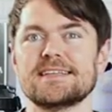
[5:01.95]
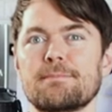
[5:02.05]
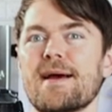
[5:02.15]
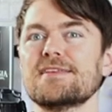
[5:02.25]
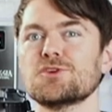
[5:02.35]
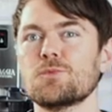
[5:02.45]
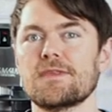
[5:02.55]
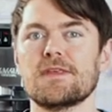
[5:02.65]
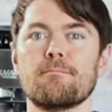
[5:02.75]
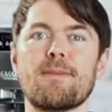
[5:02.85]
depends on
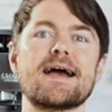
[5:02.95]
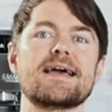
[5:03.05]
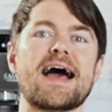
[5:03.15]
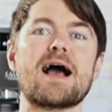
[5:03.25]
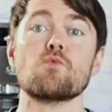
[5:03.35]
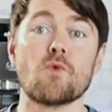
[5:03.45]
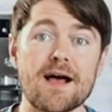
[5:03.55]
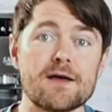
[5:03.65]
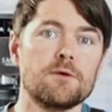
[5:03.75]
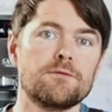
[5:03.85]
whether you're buying
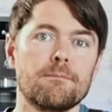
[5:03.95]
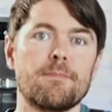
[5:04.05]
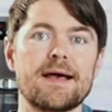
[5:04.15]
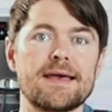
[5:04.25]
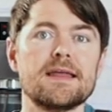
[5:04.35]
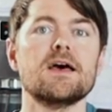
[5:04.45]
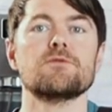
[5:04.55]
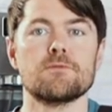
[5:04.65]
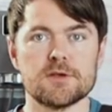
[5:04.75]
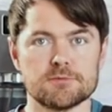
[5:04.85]
outright or if you're buying
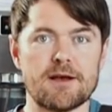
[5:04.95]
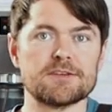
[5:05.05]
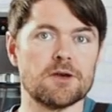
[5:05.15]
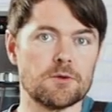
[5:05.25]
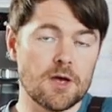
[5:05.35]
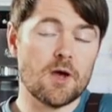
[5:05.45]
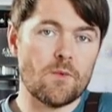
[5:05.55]
from Nespresso